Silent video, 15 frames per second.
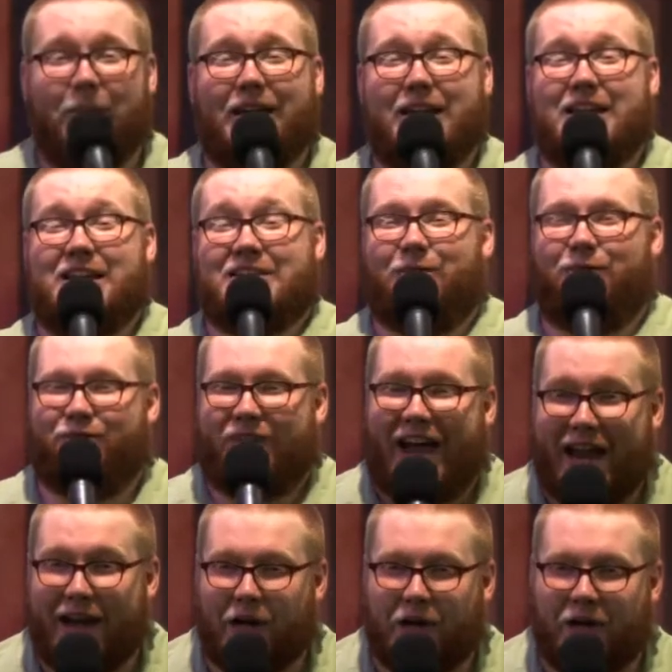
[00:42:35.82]
but he is
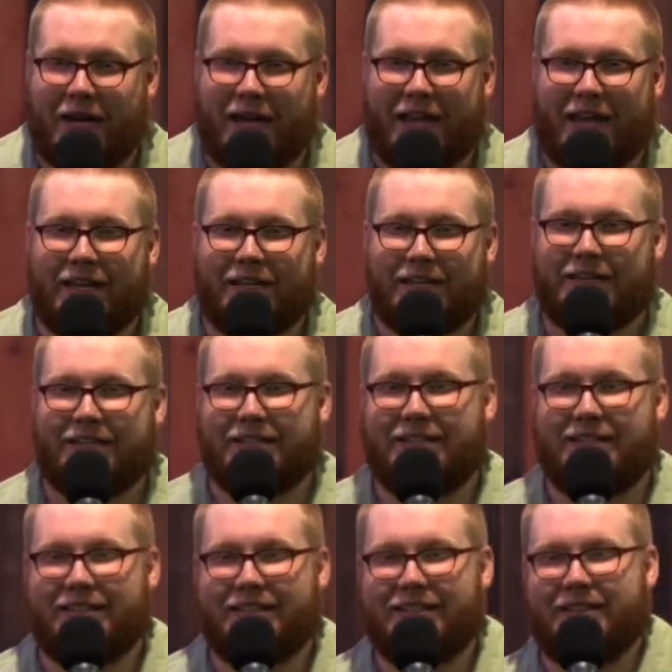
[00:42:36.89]
fiery.
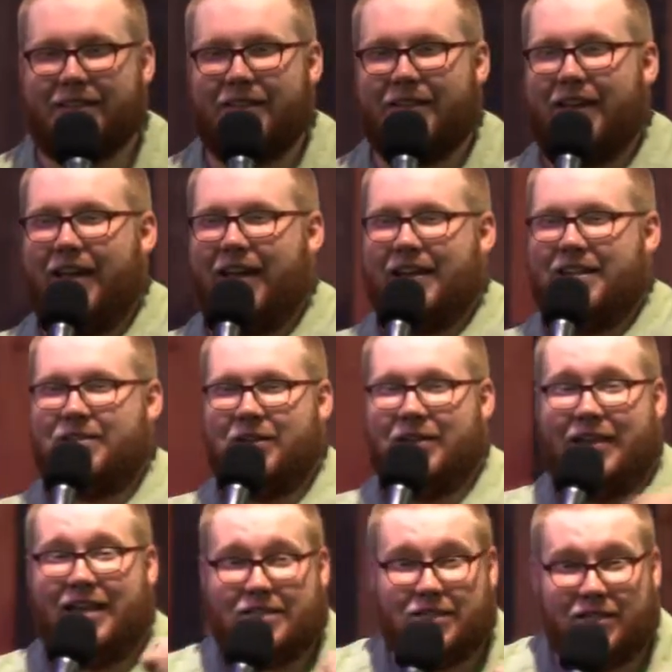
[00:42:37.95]
And he's
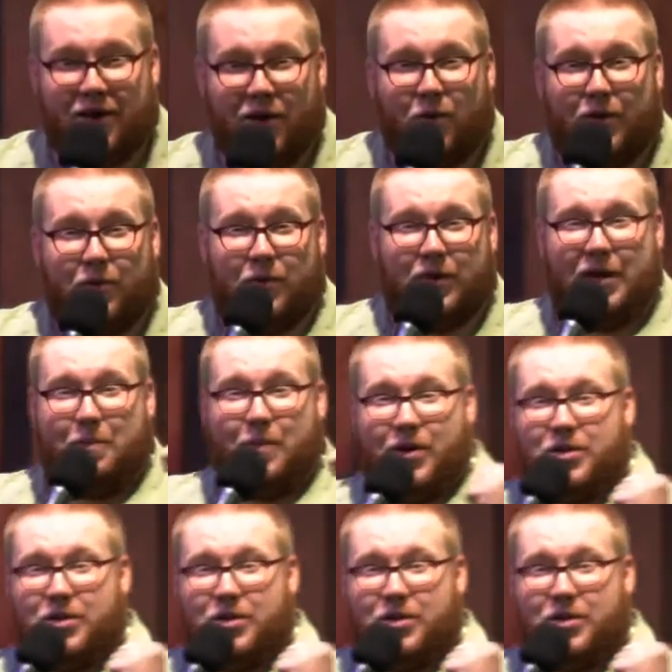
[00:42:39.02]
going to let you know it when he